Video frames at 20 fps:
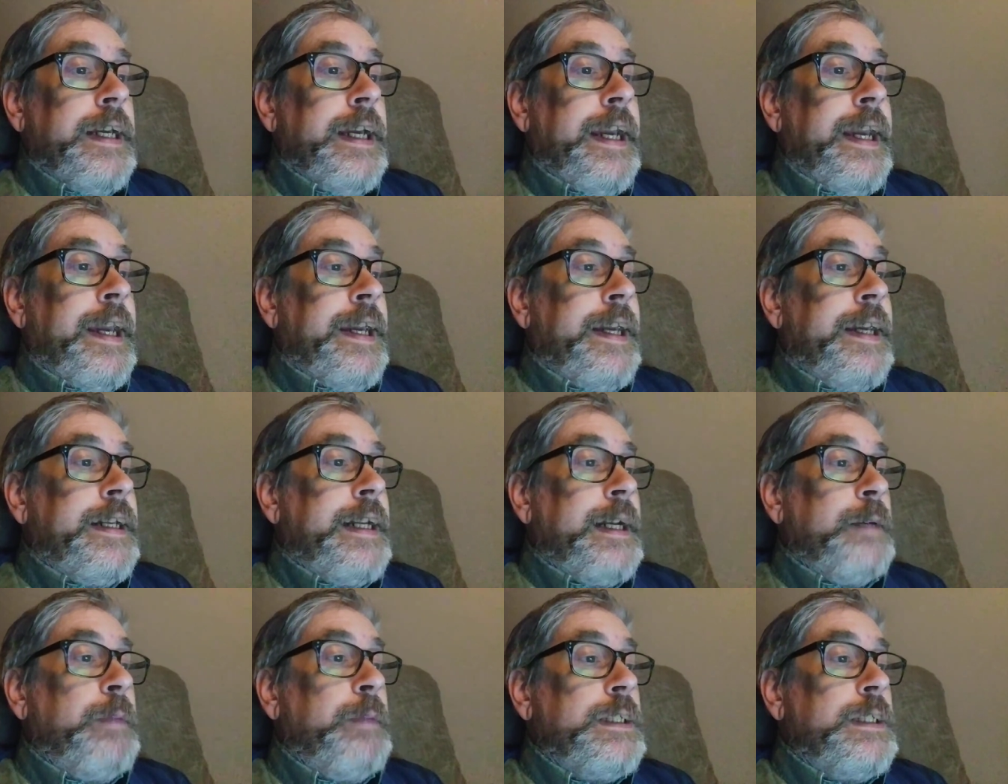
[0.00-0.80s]
and
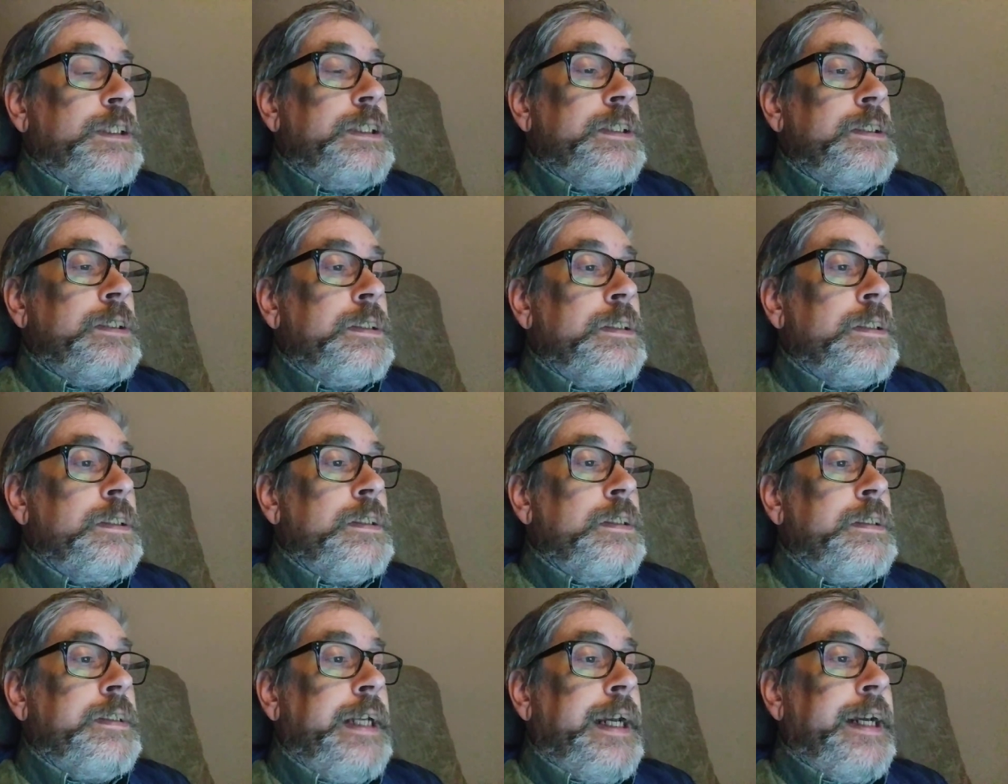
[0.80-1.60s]
I mentioned
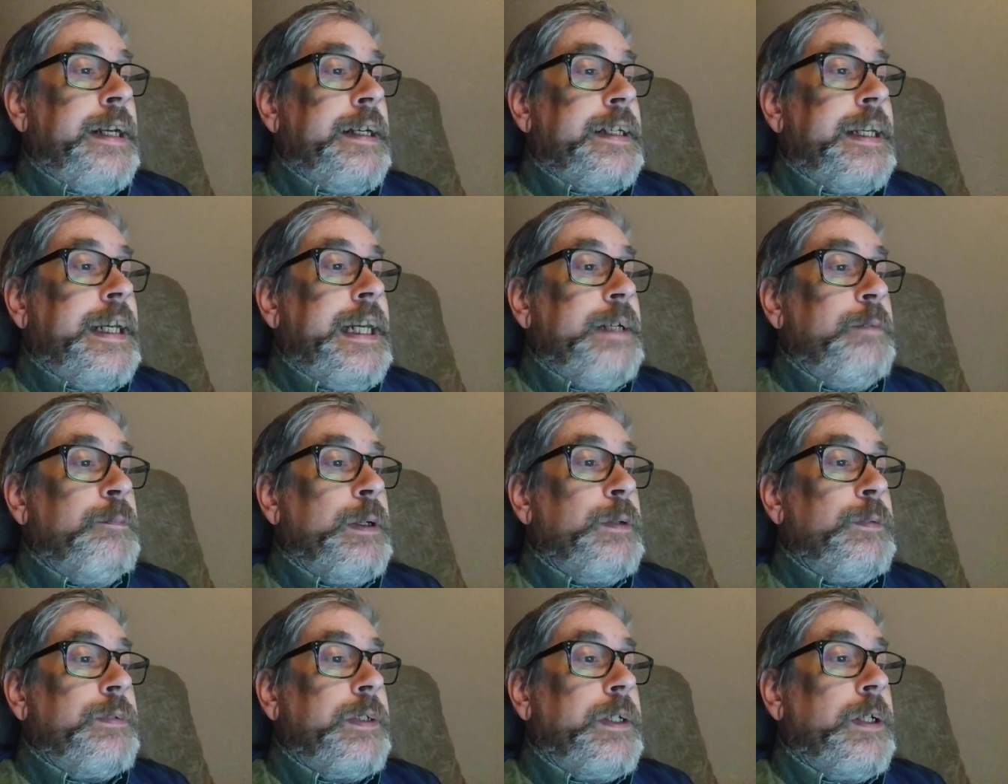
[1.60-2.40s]
Dana Key a
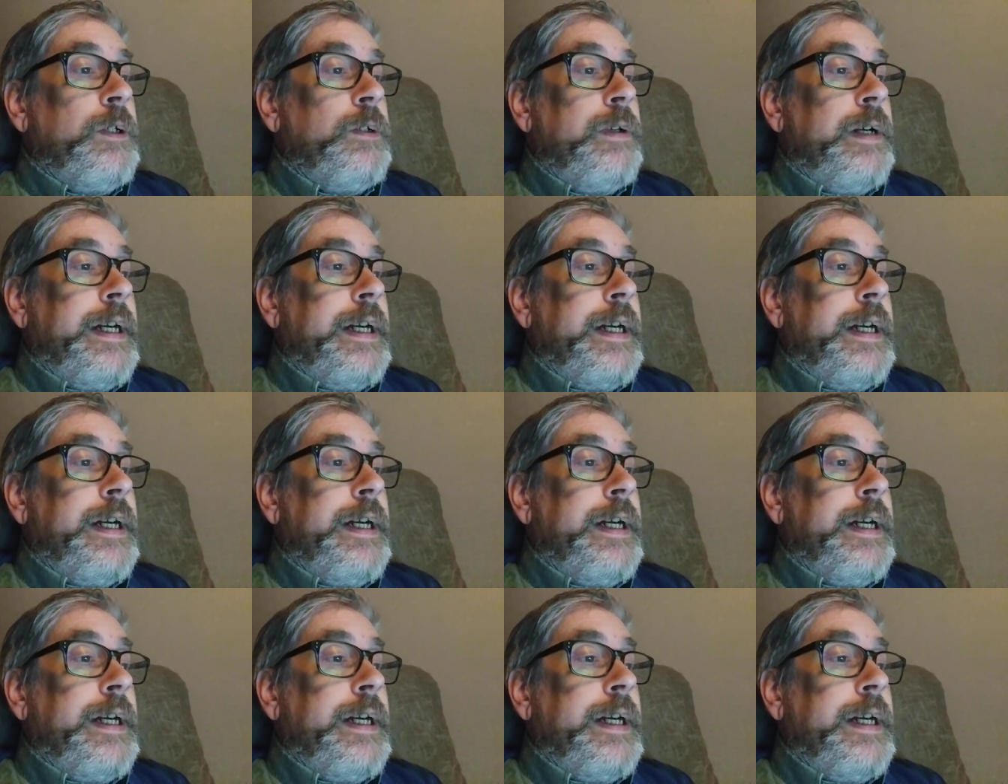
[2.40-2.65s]
moment ago.